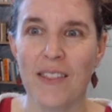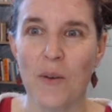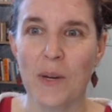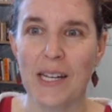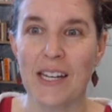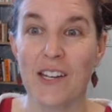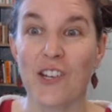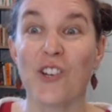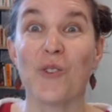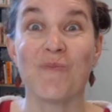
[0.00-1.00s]
that we need to
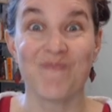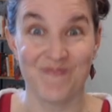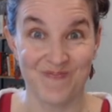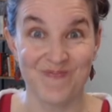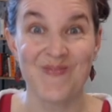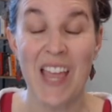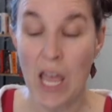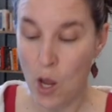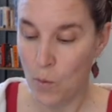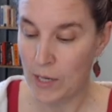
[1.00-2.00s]
do?
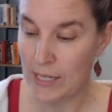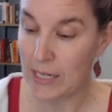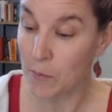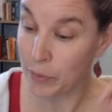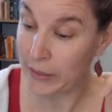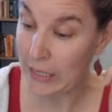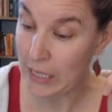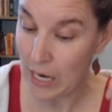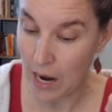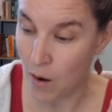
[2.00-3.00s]
We need to
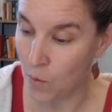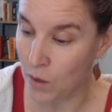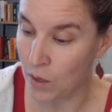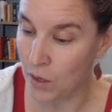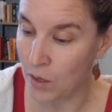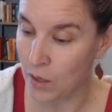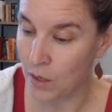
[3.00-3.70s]
complete our